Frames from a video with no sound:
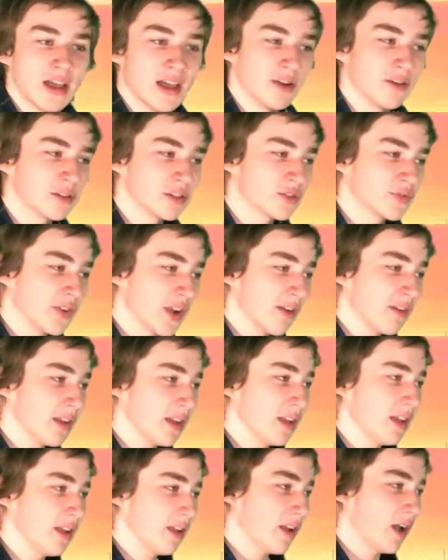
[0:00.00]
It was
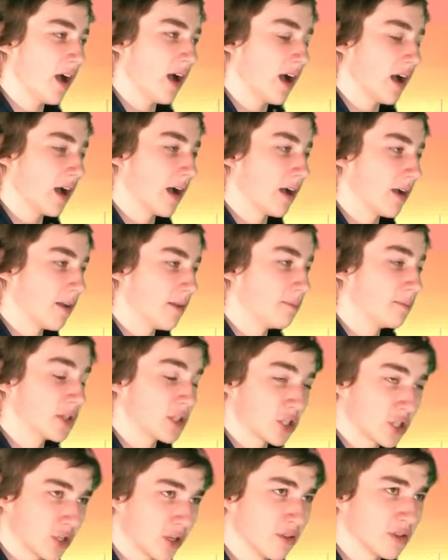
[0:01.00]
very,
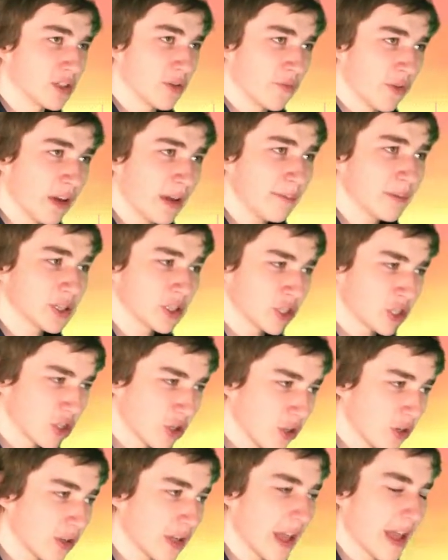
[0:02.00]
it was a very
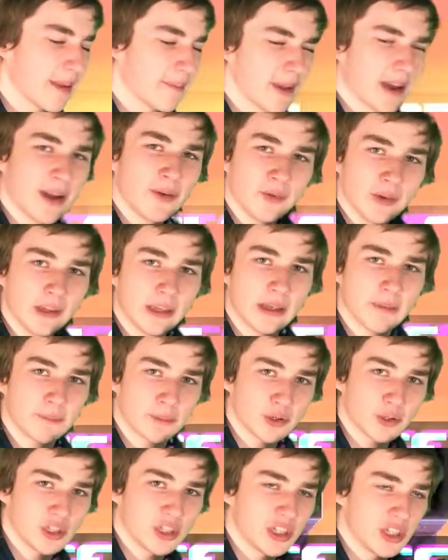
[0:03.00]
mature game, and I really
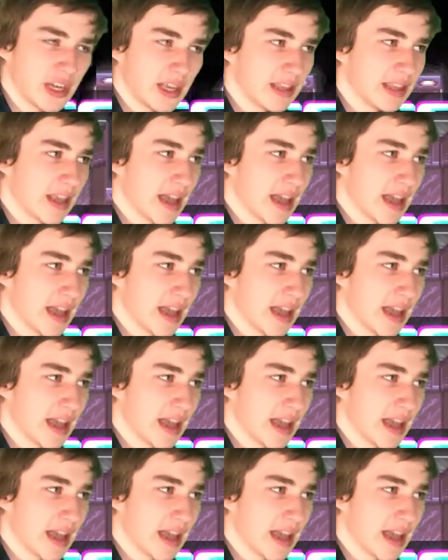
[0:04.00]
appreciate